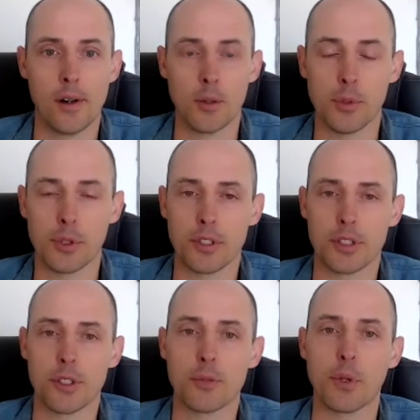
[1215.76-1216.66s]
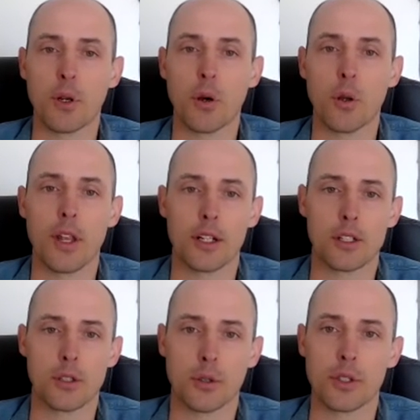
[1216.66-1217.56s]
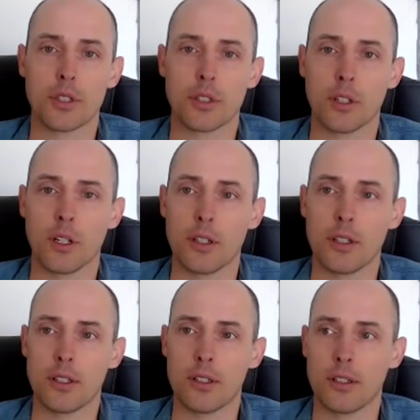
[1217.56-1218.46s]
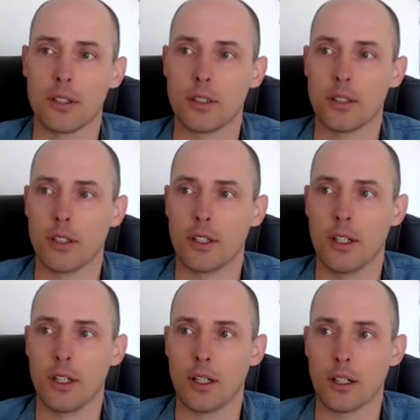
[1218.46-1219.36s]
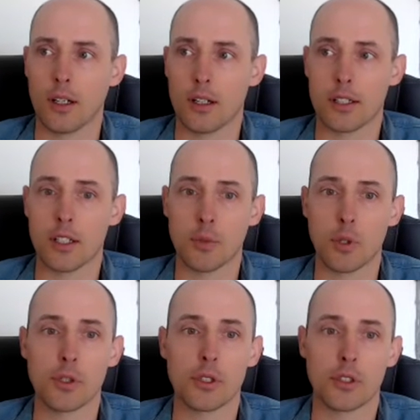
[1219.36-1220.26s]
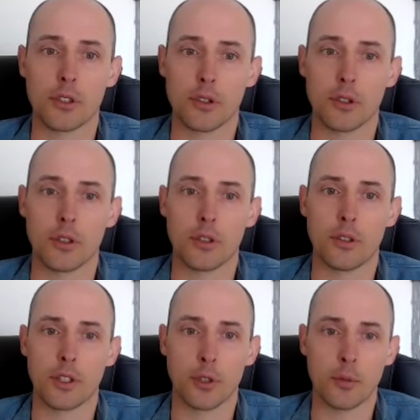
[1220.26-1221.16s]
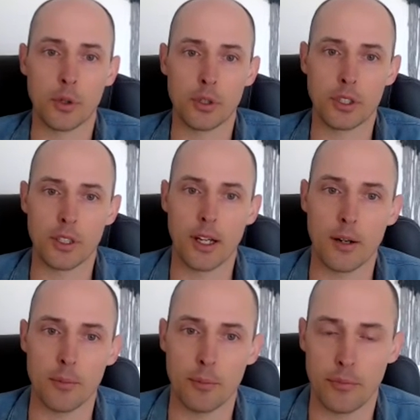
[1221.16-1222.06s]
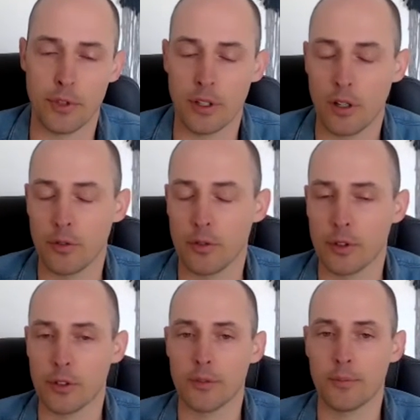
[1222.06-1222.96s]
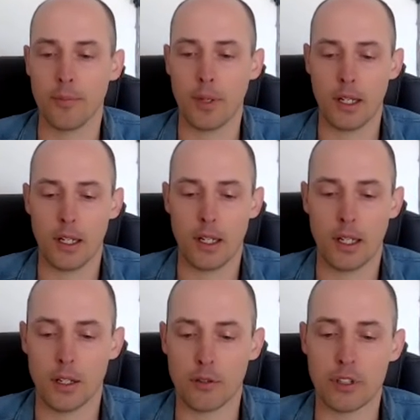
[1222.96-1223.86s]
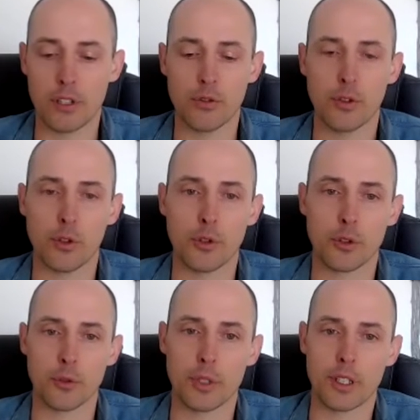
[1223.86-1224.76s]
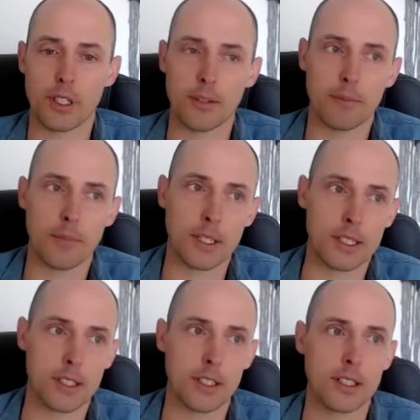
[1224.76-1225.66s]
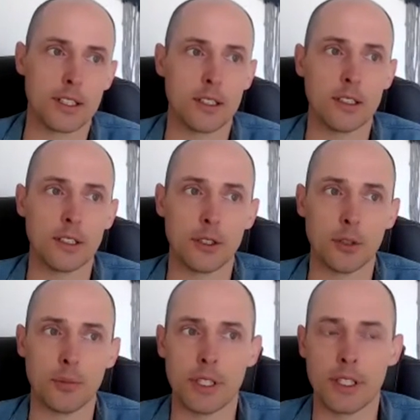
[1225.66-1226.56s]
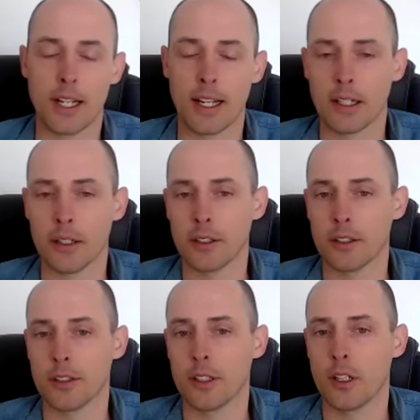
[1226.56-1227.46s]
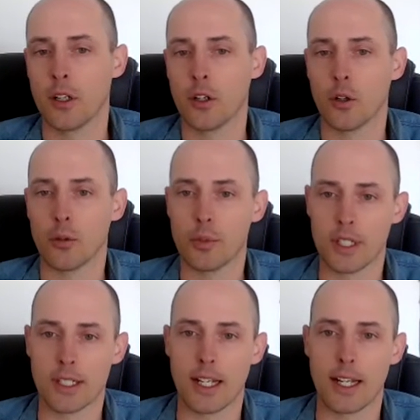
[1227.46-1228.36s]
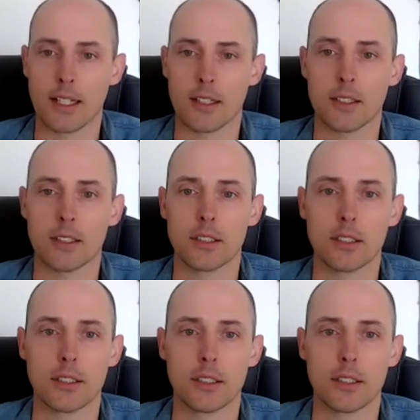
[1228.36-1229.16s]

Because just below that exhaustion lies the emotion, your emotion that very often you're kind of default to, be it anxiety or be it anger or be it sadness.